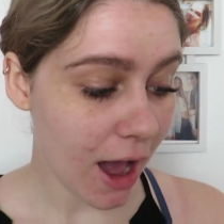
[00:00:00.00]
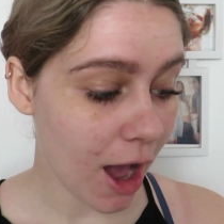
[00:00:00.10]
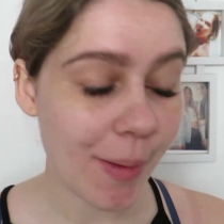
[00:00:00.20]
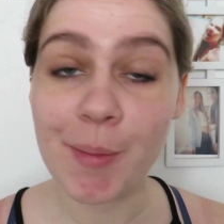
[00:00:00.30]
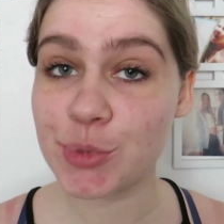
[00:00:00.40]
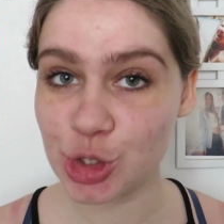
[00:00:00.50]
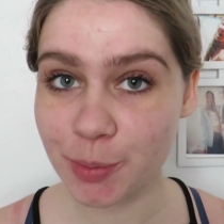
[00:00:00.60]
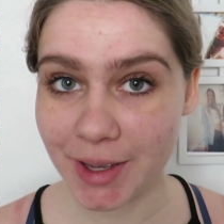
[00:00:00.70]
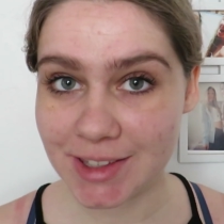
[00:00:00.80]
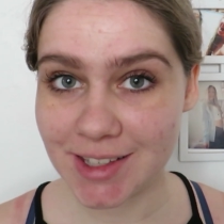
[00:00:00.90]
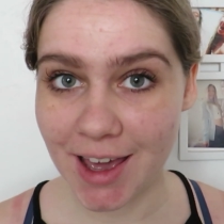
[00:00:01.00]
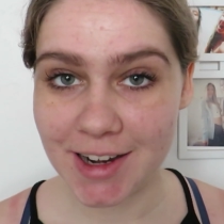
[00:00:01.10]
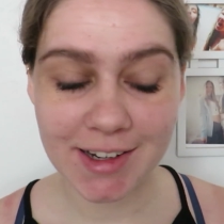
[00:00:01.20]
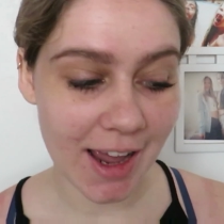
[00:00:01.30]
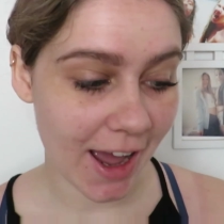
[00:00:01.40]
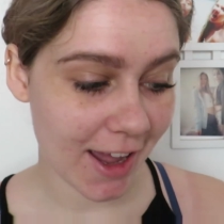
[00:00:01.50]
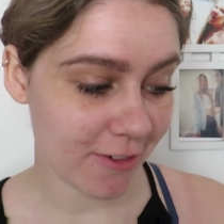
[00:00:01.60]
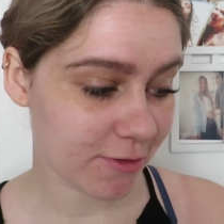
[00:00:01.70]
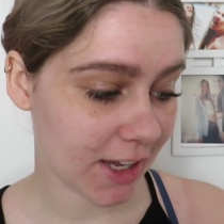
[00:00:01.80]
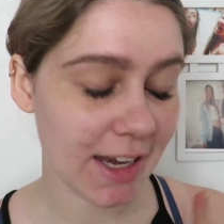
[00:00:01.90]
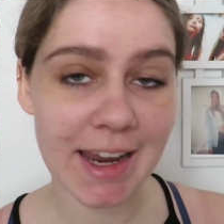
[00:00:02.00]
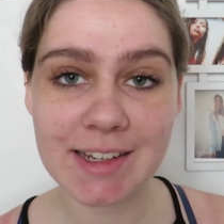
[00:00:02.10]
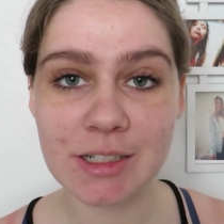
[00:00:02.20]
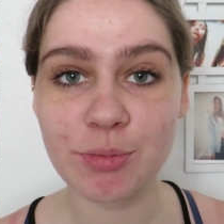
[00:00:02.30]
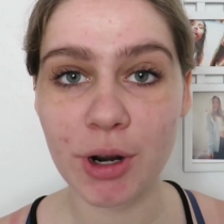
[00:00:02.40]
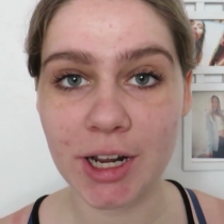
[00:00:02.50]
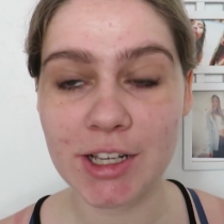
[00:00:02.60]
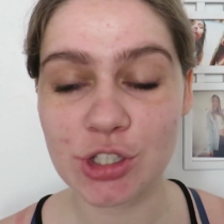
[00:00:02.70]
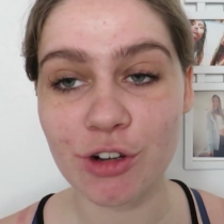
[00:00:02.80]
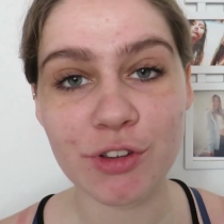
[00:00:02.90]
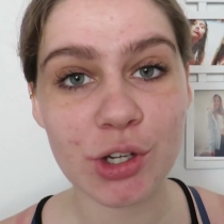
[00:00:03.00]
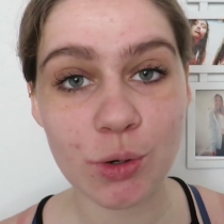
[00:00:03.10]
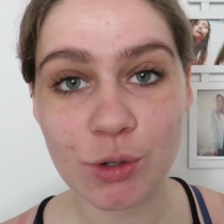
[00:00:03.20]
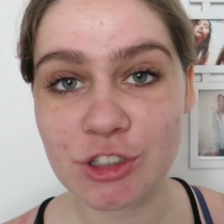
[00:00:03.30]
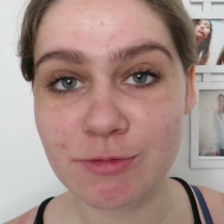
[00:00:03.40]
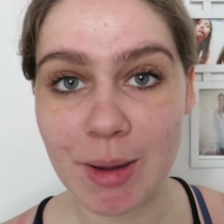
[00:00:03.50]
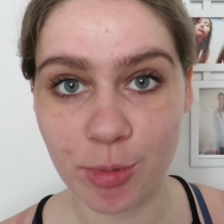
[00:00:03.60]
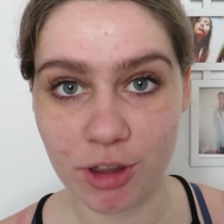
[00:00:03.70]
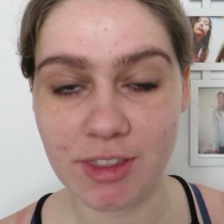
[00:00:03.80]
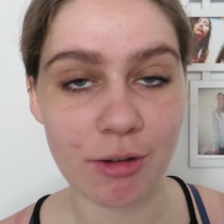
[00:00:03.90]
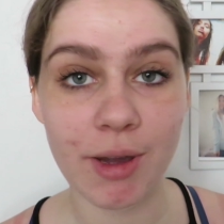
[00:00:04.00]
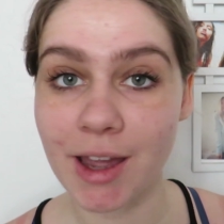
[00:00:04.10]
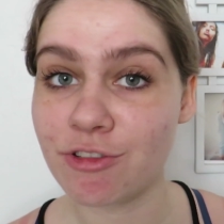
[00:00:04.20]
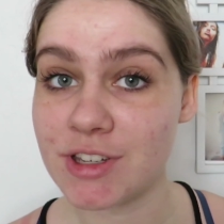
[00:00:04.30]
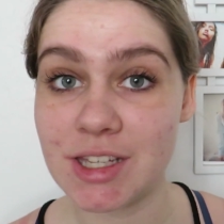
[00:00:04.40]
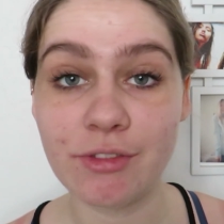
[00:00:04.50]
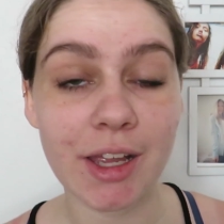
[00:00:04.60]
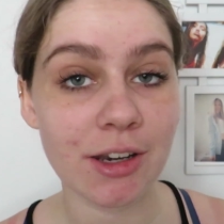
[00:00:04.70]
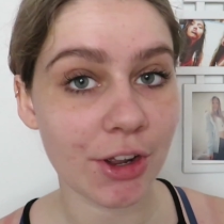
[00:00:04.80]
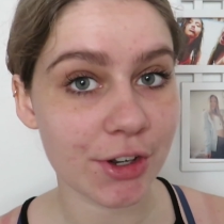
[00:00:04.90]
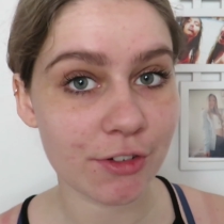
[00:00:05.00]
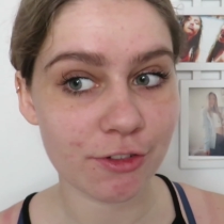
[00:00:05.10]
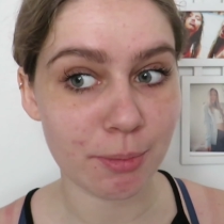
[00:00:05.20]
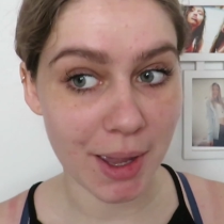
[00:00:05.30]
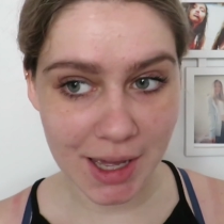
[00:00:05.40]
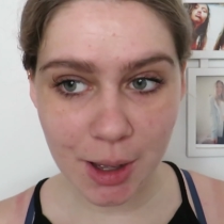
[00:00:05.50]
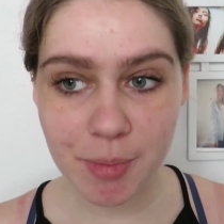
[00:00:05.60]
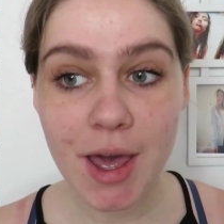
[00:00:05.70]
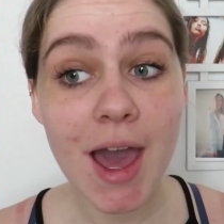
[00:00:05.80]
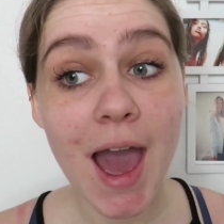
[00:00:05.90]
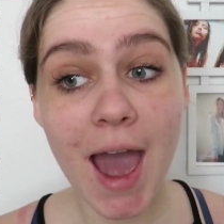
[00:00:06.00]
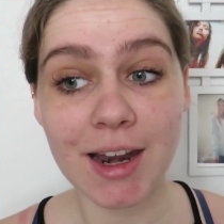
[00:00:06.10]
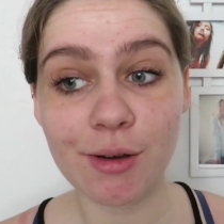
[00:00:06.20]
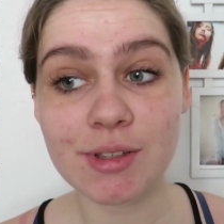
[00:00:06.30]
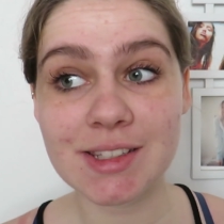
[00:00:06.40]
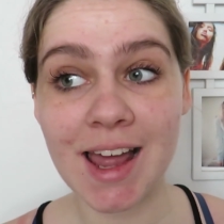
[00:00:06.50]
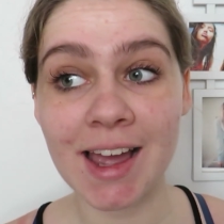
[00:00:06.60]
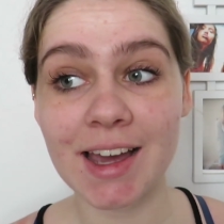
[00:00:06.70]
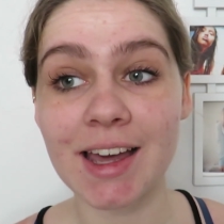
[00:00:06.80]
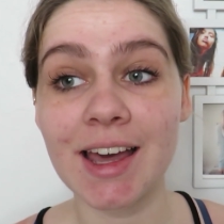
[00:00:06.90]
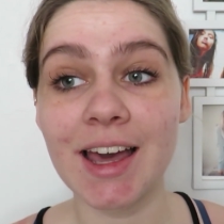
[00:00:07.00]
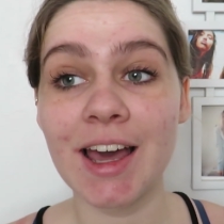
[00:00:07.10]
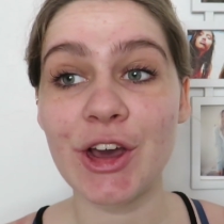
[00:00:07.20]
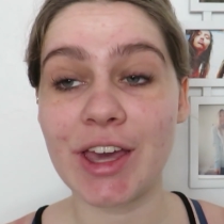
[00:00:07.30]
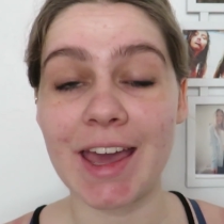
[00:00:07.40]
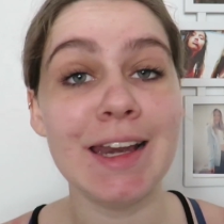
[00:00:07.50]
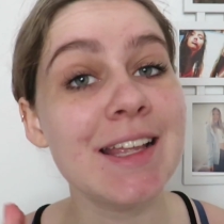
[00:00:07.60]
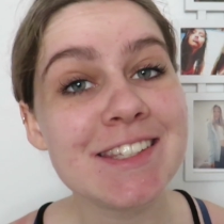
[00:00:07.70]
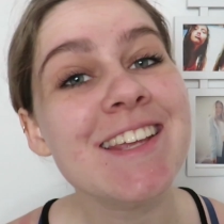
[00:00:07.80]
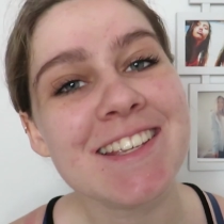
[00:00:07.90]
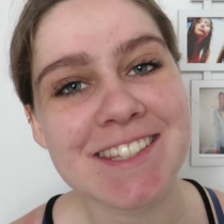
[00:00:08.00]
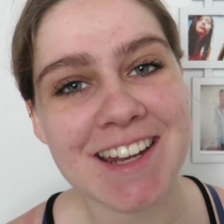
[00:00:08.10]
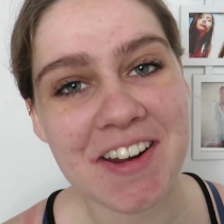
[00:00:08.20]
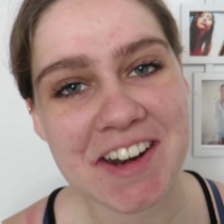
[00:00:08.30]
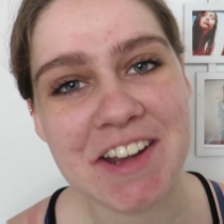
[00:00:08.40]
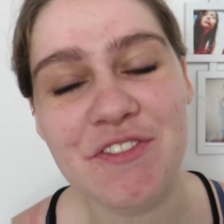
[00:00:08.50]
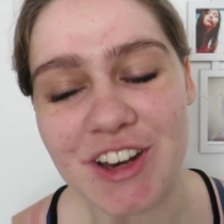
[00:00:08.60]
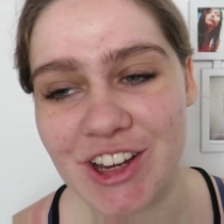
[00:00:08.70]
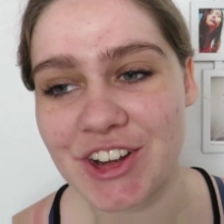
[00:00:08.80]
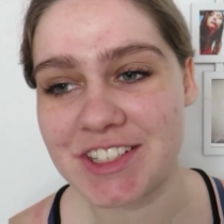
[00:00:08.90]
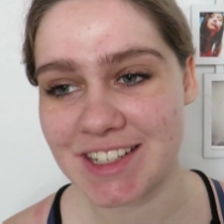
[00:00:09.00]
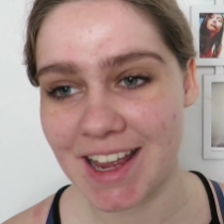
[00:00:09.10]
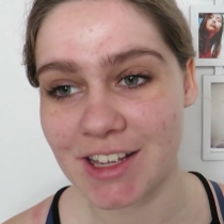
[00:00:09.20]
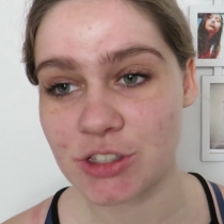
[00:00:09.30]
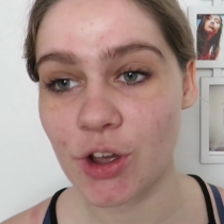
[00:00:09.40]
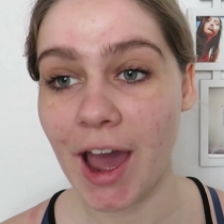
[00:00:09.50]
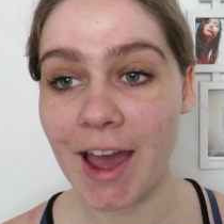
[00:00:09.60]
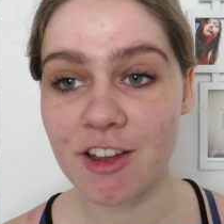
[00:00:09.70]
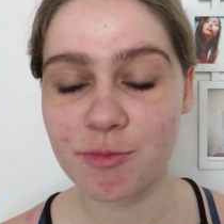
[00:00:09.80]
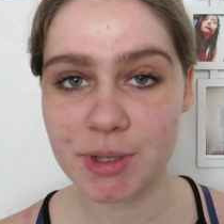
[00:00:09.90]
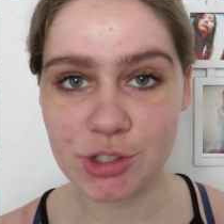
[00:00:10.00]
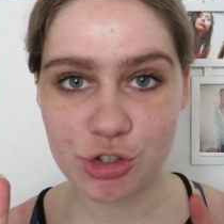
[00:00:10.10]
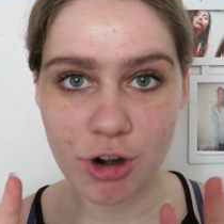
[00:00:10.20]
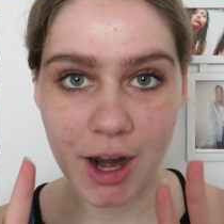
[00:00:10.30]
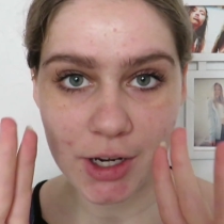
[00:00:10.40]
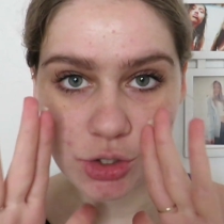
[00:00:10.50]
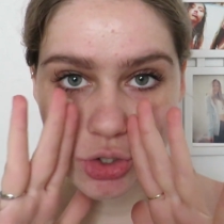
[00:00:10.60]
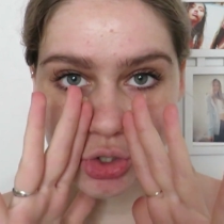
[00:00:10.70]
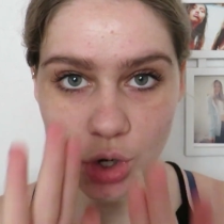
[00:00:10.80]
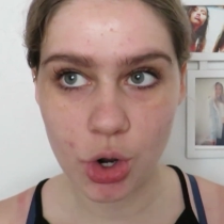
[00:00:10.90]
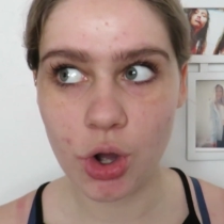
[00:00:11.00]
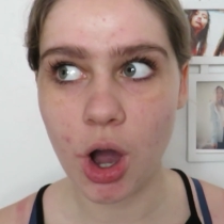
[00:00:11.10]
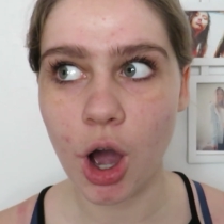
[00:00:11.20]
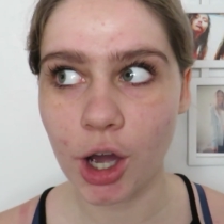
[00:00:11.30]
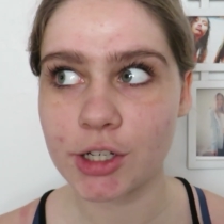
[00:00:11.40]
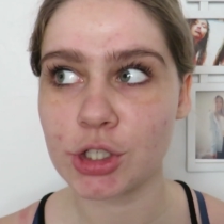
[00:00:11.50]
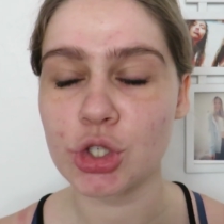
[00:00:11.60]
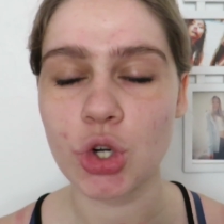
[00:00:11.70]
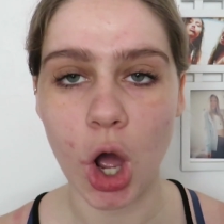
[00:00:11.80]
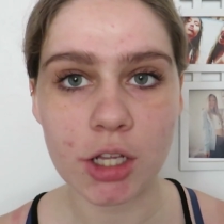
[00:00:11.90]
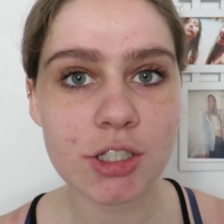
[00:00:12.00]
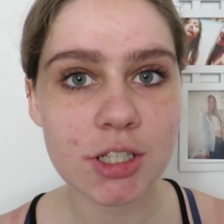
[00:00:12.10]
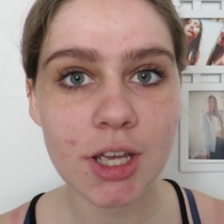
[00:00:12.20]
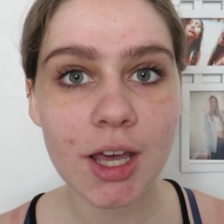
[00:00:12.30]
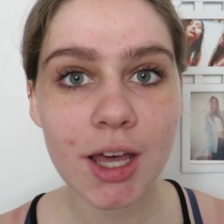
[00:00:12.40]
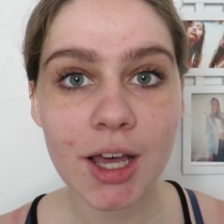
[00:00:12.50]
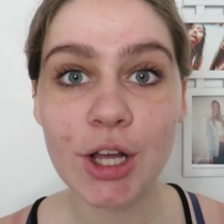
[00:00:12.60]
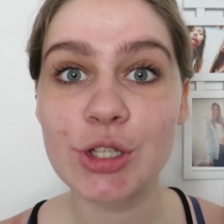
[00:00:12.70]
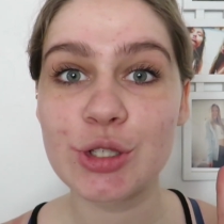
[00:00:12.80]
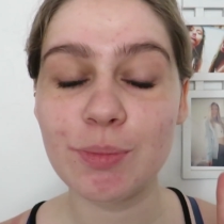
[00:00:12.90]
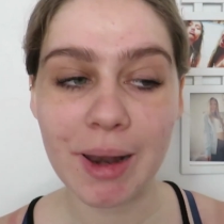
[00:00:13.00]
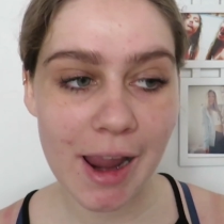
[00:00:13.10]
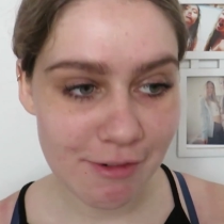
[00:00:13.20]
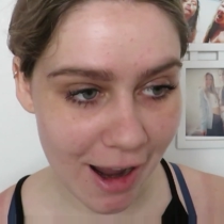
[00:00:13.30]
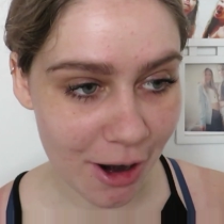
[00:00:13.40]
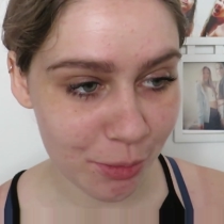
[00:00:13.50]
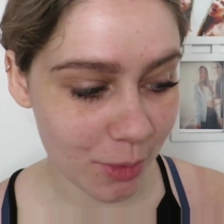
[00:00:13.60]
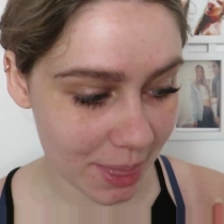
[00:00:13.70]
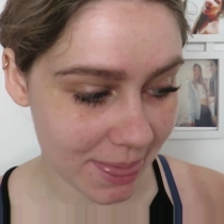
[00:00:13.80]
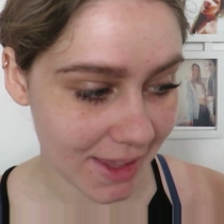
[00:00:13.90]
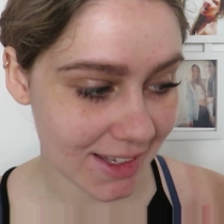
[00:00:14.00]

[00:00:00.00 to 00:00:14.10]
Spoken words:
I'm super excited. I have collected products over the course of my birthday where I received a lot of makeup, and I was like, okay, let's test it out in a video today. So I've been trying so hard not to play around with